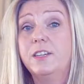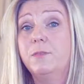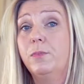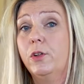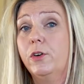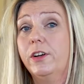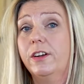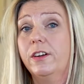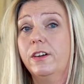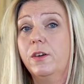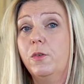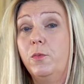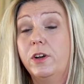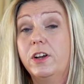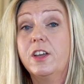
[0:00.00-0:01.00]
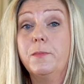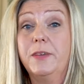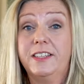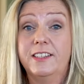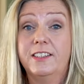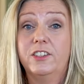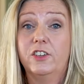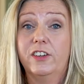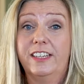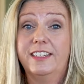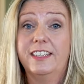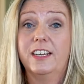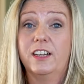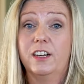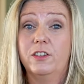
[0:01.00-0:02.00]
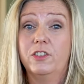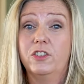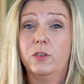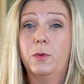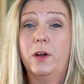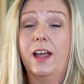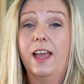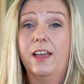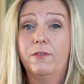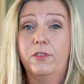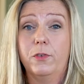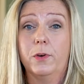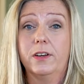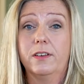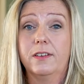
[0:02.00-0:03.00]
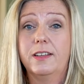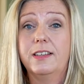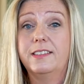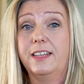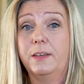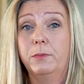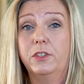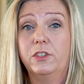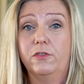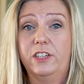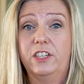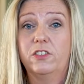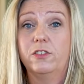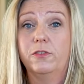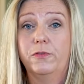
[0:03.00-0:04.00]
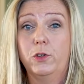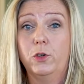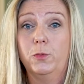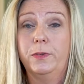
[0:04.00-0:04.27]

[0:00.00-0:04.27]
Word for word: an employer, we're committed to creating a culture where everyone is able to reach their full